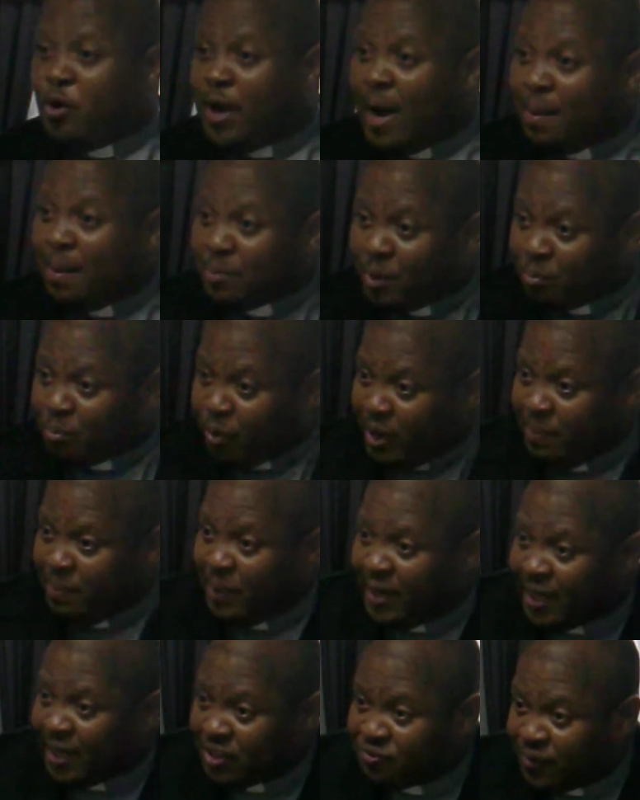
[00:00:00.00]
come to bring me
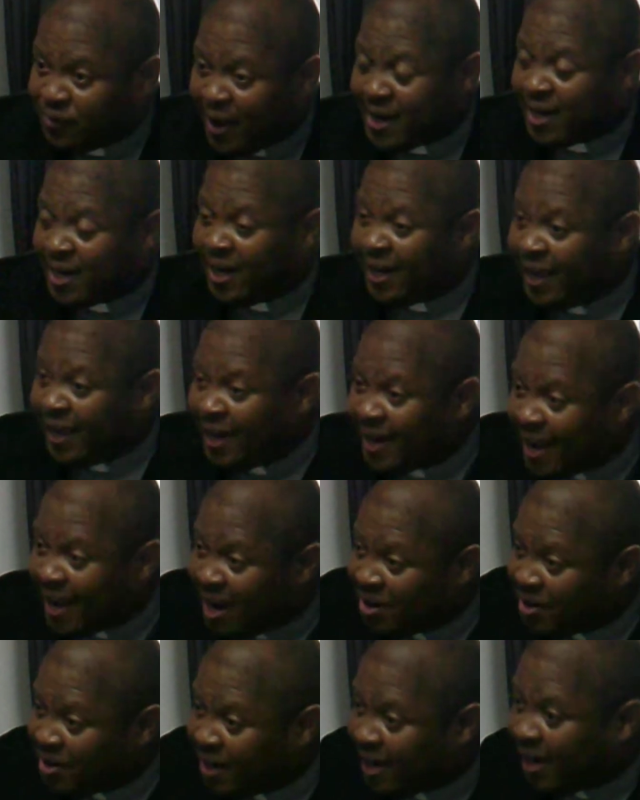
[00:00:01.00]
this far to lay
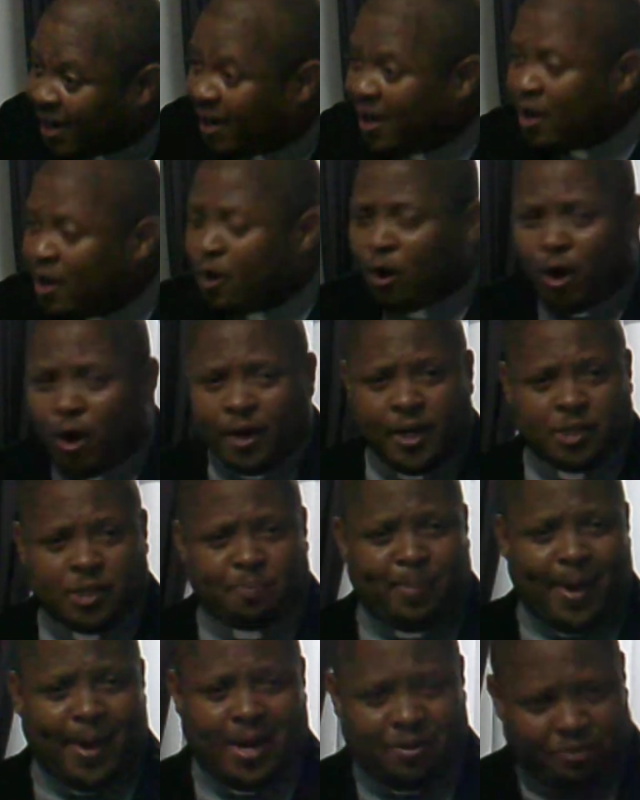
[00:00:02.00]
down here on this
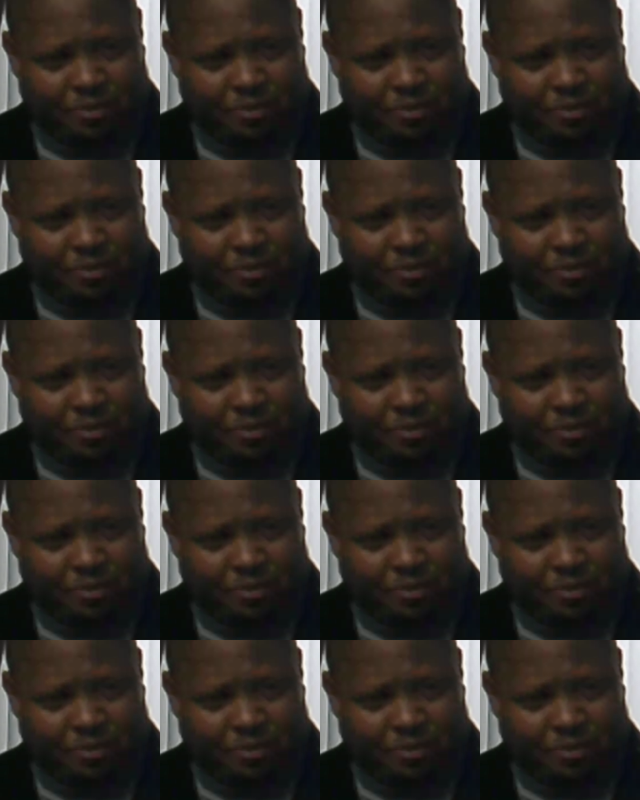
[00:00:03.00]
bed of